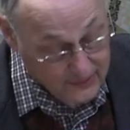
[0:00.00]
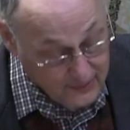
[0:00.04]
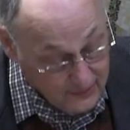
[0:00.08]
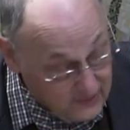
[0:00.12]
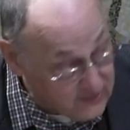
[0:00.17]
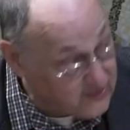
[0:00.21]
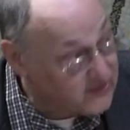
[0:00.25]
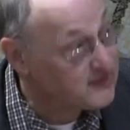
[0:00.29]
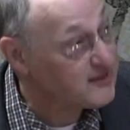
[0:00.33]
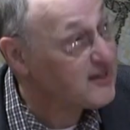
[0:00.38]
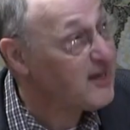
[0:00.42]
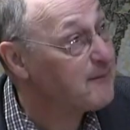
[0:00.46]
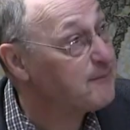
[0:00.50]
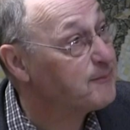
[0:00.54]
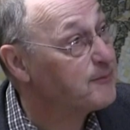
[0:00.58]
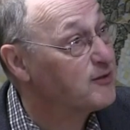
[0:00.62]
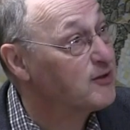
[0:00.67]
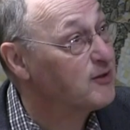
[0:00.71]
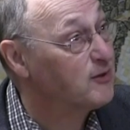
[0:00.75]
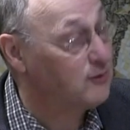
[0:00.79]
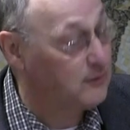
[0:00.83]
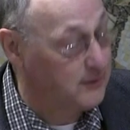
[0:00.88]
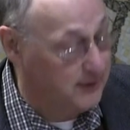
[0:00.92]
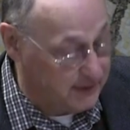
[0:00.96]
The
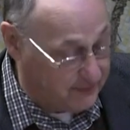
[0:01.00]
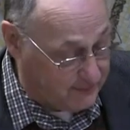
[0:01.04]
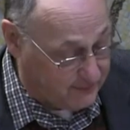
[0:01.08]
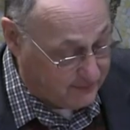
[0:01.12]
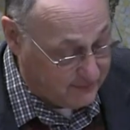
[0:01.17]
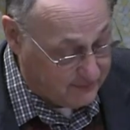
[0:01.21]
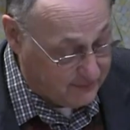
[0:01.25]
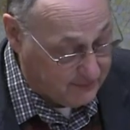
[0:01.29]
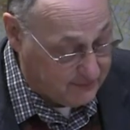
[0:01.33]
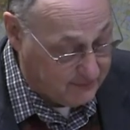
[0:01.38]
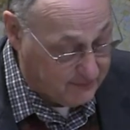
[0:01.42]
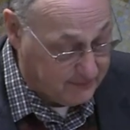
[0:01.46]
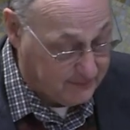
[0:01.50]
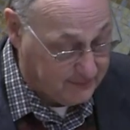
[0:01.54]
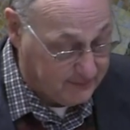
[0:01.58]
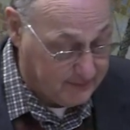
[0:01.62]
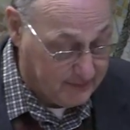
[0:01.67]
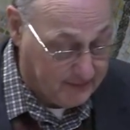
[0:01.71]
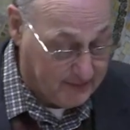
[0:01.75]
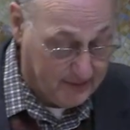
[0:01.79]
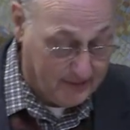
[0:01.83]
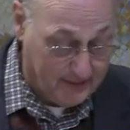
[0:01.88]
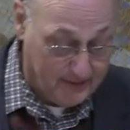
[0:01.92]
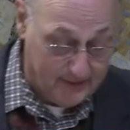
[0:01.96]
subsequent
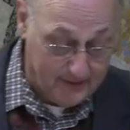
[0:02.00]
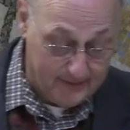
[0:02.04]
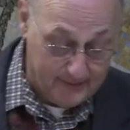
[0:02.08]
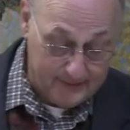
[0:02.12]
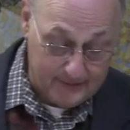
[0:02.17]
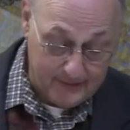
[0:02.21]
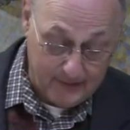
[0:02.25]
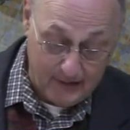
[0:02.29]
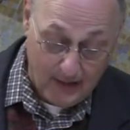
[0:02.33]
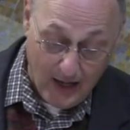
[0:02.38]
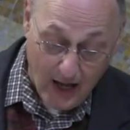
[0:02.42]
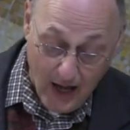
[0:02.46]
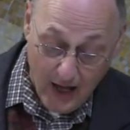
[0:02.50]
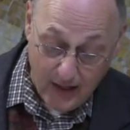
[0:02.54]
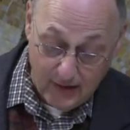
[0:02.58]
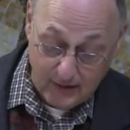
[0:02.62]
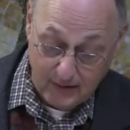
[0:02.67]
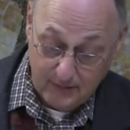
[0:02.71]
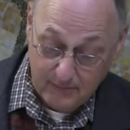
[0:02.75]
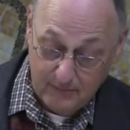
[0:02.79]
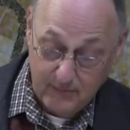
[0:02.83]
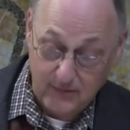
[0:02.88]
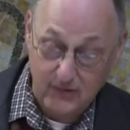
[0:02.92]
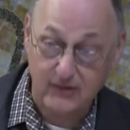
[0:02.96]
uh,
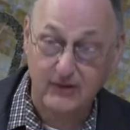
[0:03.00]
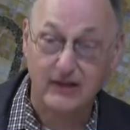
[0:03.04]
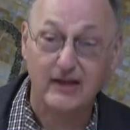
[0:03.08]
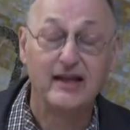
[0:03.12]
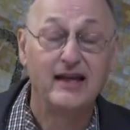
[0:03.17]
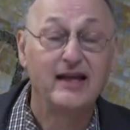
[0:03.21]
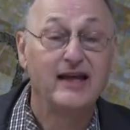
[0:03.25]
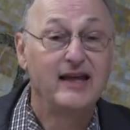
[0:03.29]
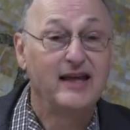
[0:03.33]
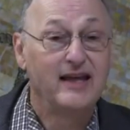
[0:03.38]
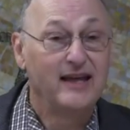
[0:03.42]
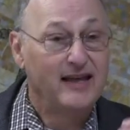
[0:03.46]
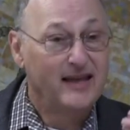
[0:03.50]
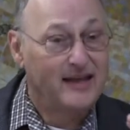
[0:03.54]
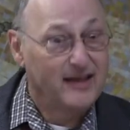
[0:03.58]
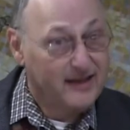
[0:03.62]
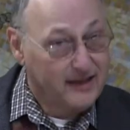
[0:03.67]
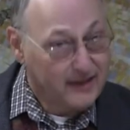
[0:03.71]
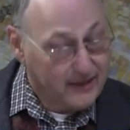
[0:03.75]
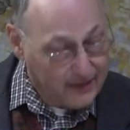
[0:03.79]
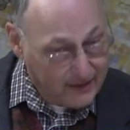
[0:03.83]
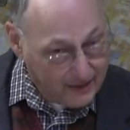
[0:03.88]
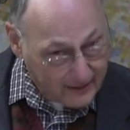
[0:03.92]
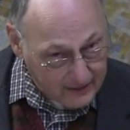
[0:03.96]
columns
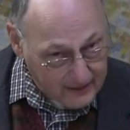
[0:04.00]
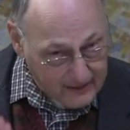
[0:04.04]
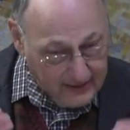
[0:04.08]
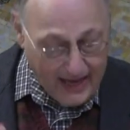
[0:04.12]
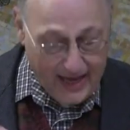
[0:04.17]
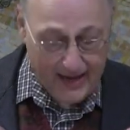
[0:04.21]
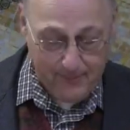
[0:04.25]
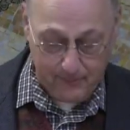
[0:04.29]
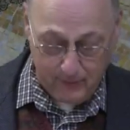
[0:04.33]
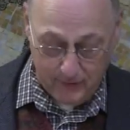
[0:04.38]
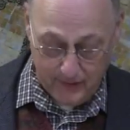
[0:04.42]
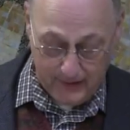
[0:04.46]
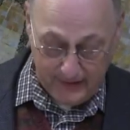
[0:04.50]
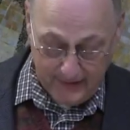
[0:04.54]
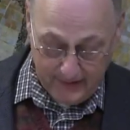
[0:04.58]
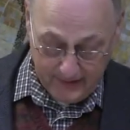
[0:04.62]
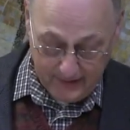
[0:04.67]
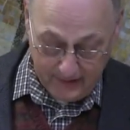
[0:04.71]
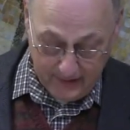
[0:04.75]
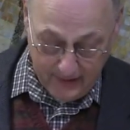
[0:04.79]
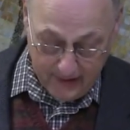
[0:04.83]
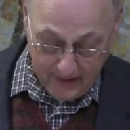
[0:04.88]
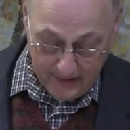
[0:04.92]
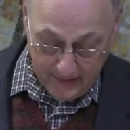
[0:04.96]
elaborate
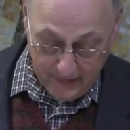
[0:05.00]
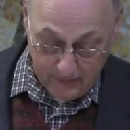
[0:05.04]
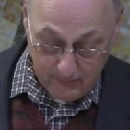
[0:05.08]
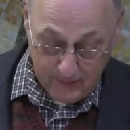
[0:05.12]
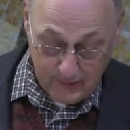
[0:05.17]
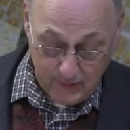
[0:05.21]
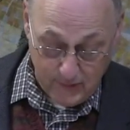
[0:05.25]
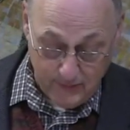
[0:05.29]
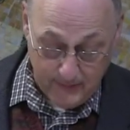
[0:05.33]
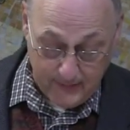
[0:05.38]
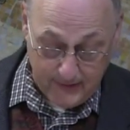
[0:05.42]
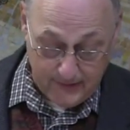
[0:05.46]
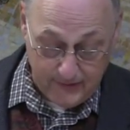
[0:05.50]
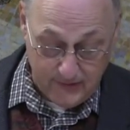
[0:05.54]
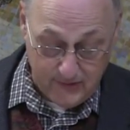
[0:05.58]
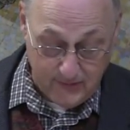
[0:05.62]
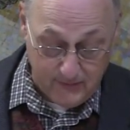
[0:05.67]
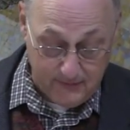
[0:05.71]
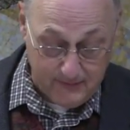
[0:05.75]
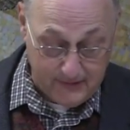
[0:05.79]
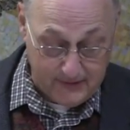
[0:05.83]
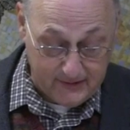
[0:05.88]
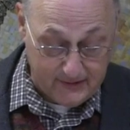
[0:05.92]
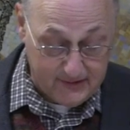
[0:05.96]
on the
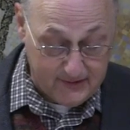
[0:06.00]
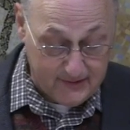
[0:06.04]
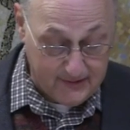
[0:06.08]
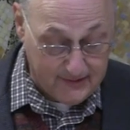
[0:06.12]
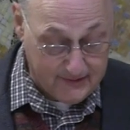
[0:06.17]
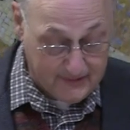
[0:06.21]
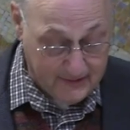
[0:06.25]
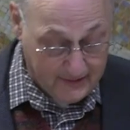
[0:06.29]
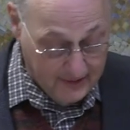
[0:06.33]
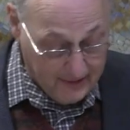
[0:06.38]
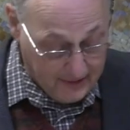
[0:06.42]
responsibility.